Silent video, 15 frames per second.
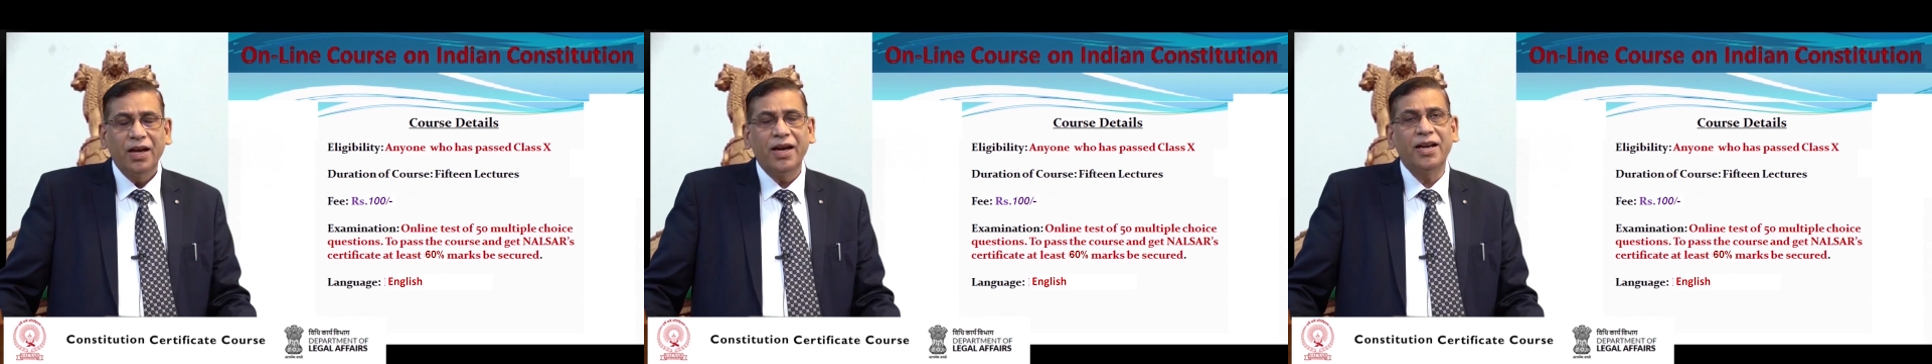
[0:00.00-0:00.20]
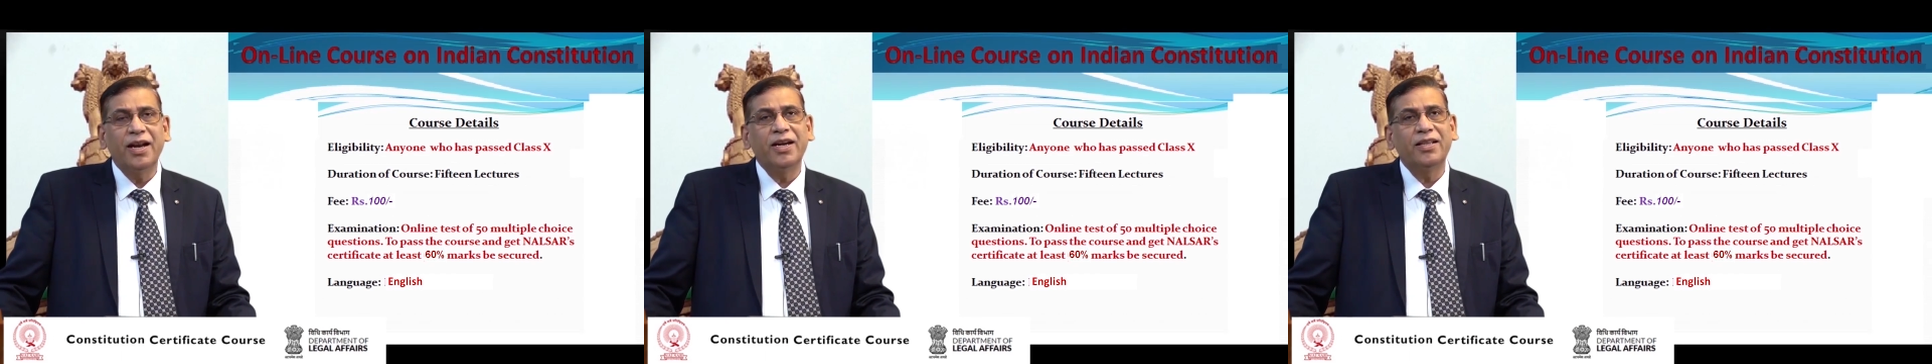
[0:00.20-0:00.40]

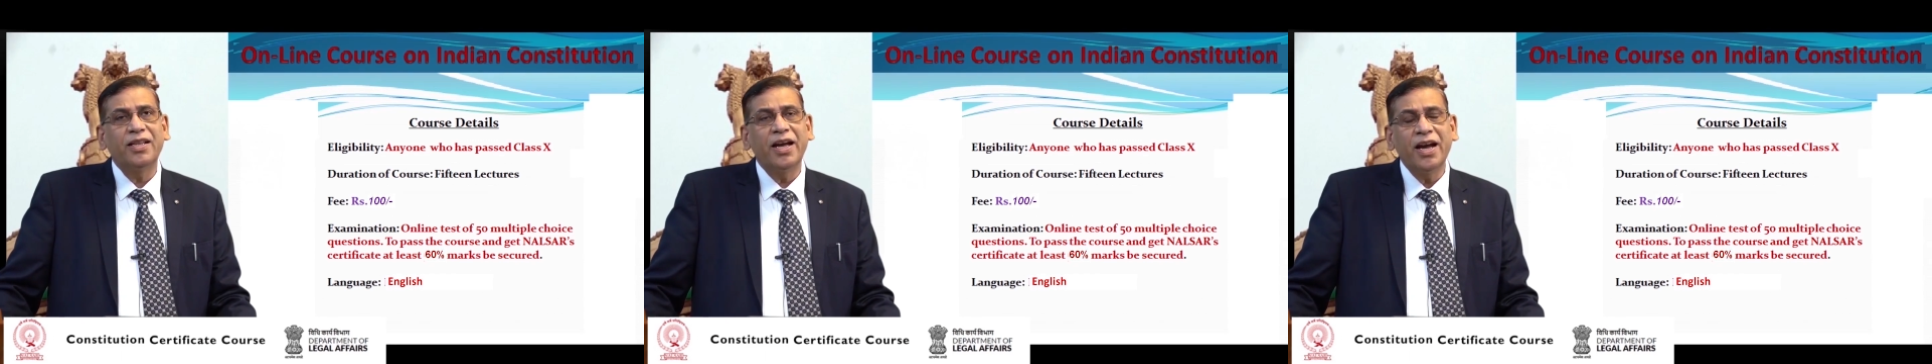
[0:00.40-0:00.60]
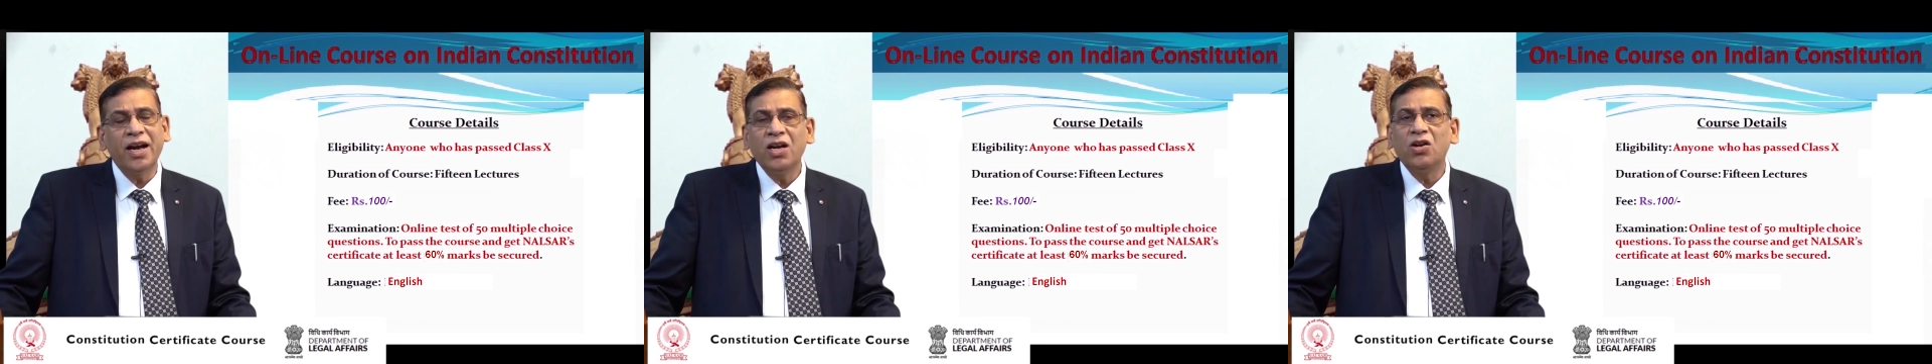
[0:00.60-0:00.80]
and at
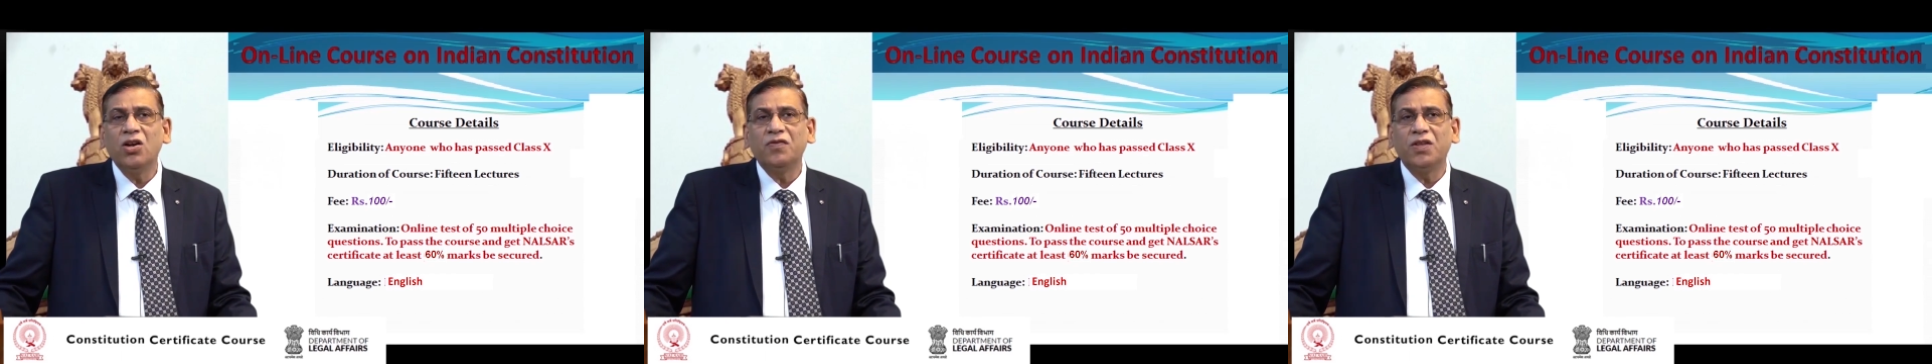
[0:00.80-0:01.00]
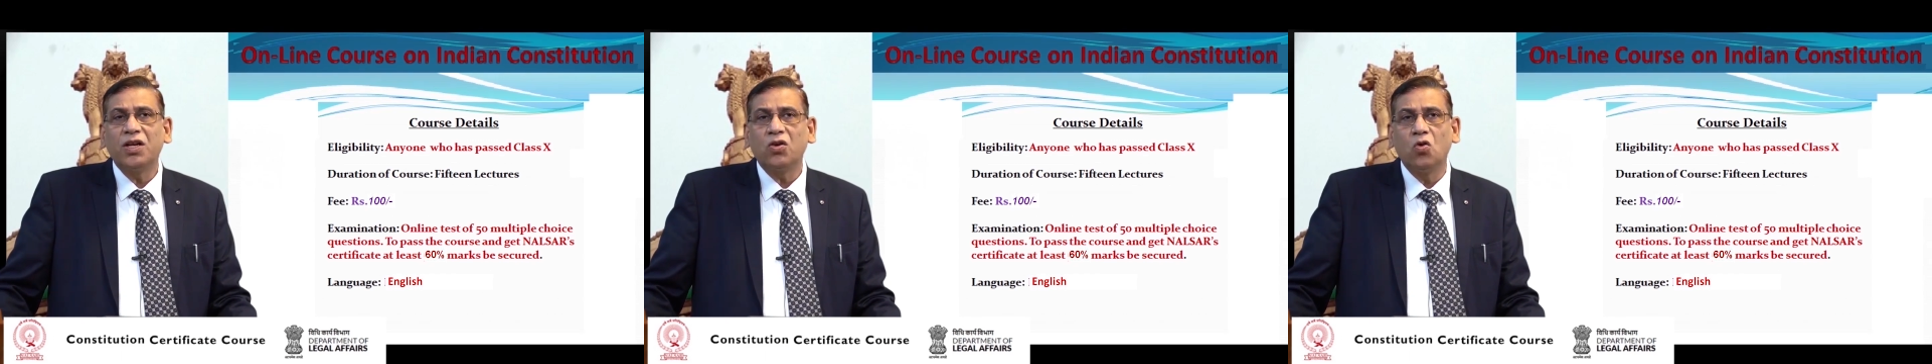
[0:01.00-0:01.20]
the end
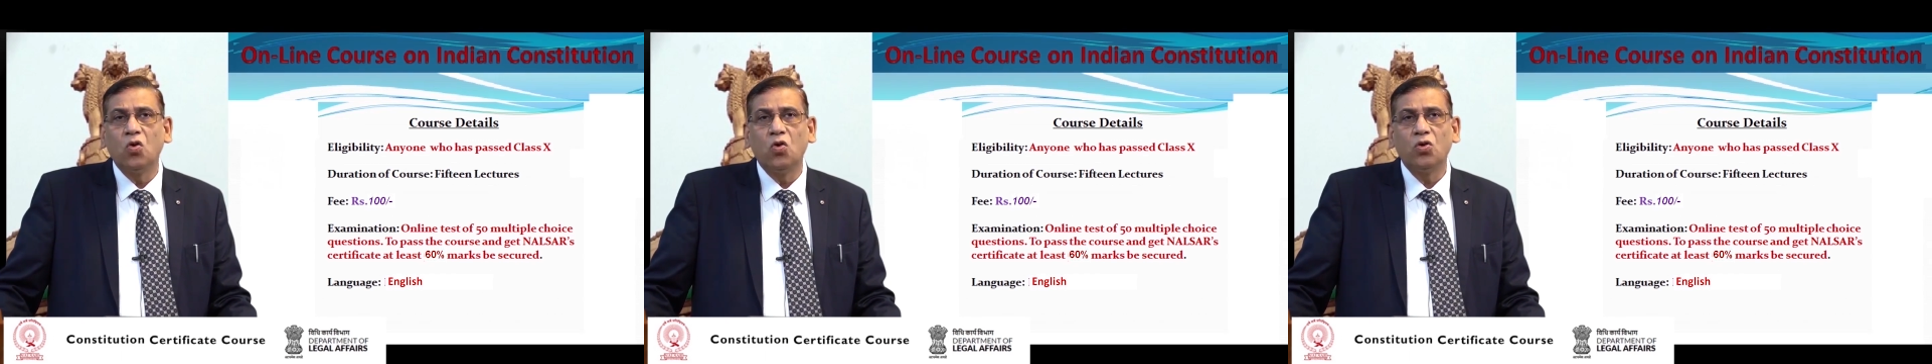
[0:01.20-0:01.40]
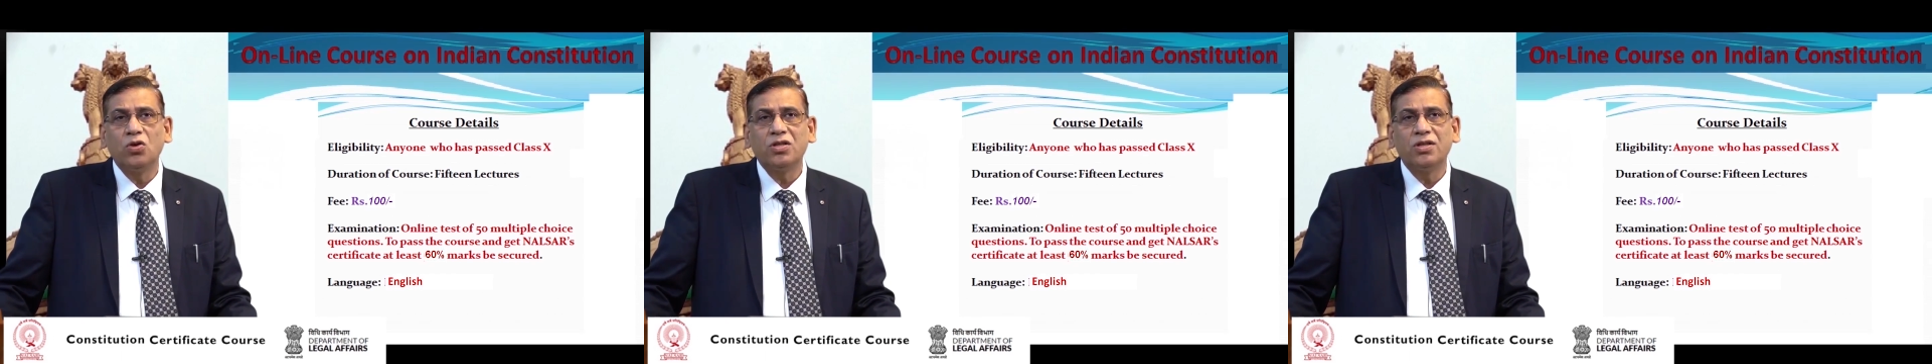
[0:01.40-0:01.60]
of the
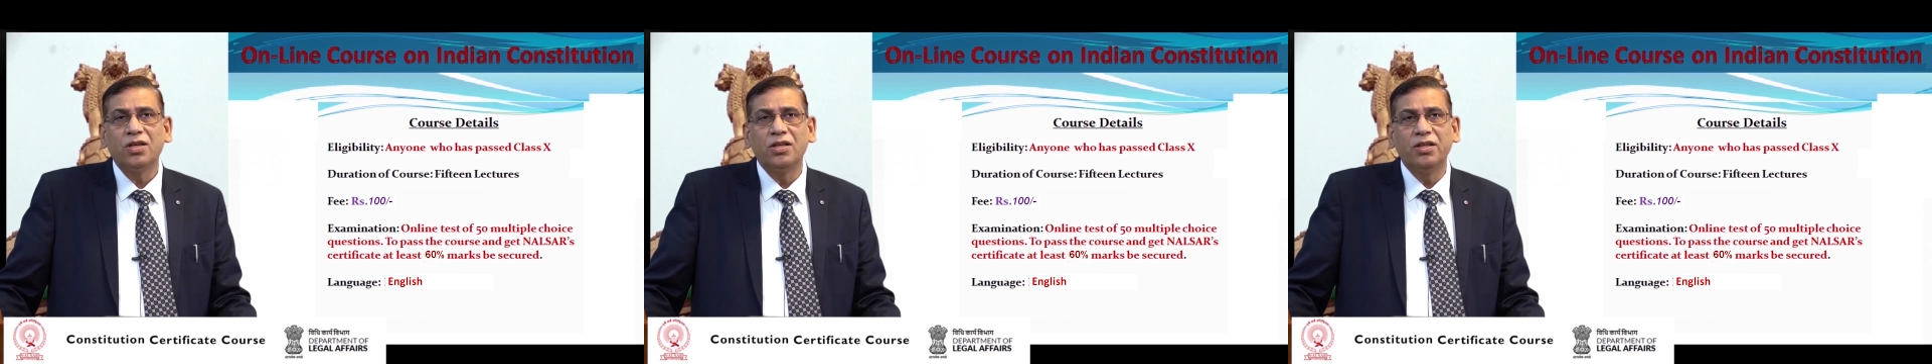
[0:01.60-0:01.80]
course